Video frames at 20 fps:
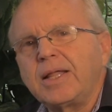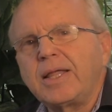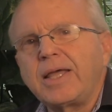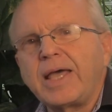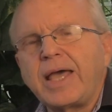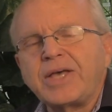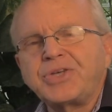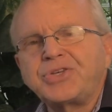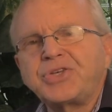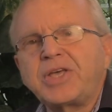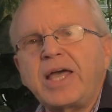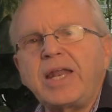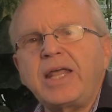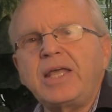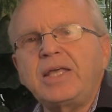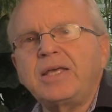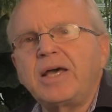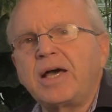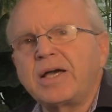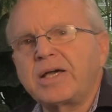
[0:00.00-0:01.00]
Ask
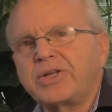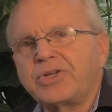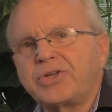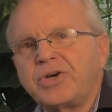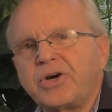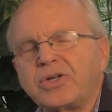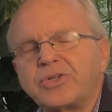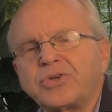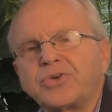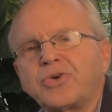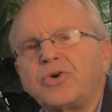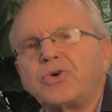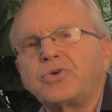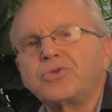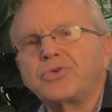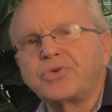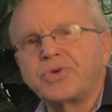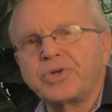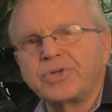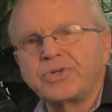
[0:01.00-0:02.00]
any young adult or
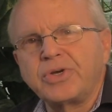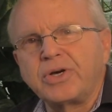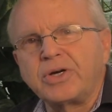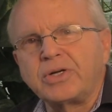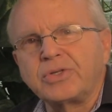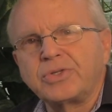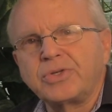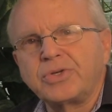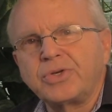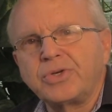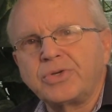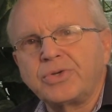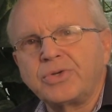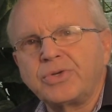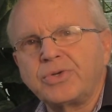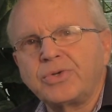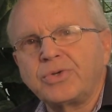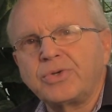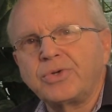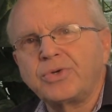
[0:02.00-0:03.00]
older adult
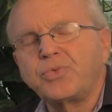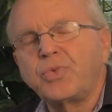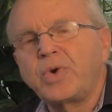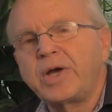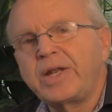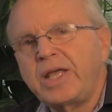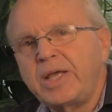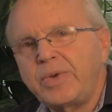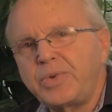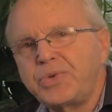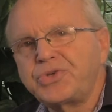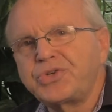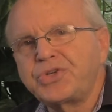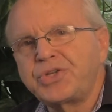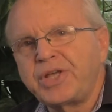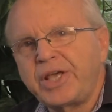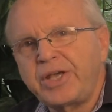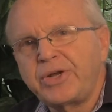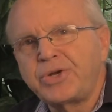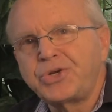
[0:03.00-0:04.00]
who, when he
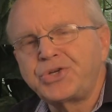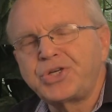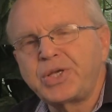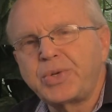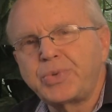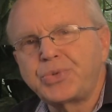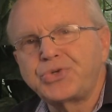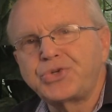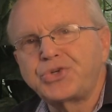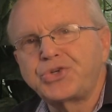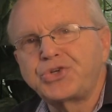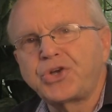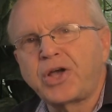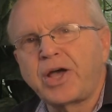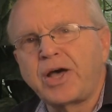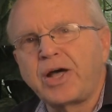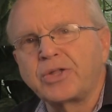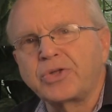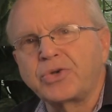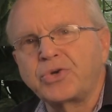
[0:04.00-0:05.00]
or she was a
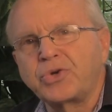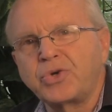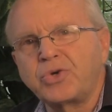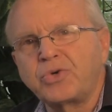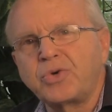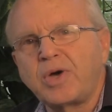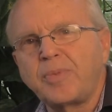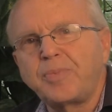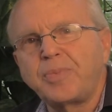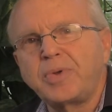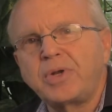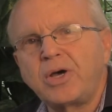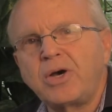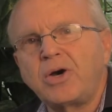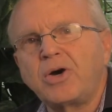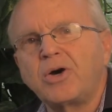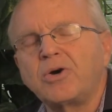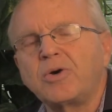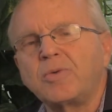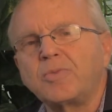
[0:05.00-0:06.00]
child, grew up in a
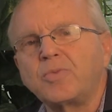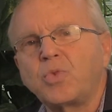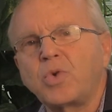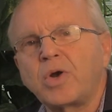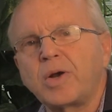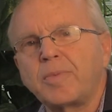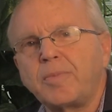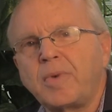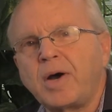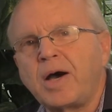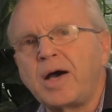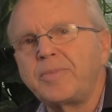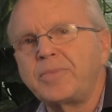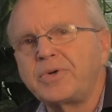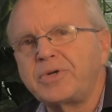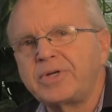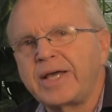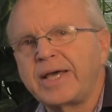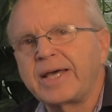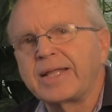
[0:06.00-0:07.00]
home where mom
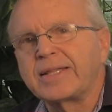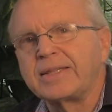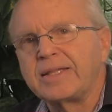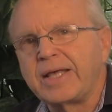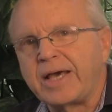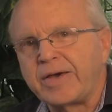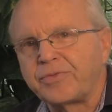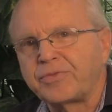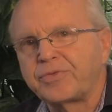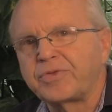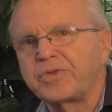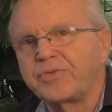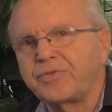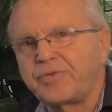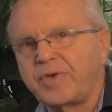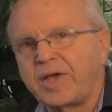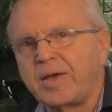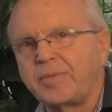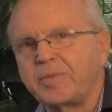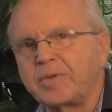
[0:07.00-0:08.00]
or dad left the
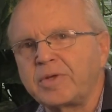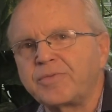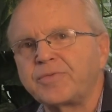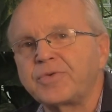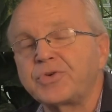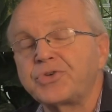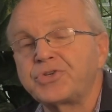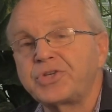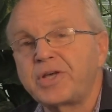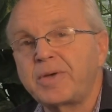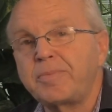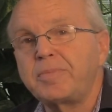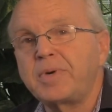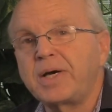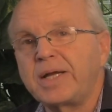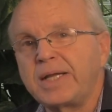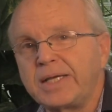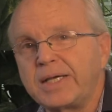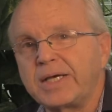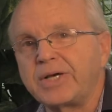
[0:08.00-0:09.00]
family for
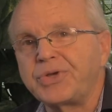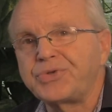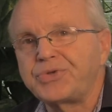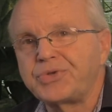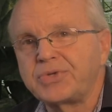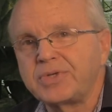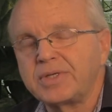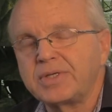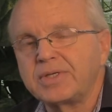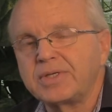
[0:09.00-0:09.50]
somebody else.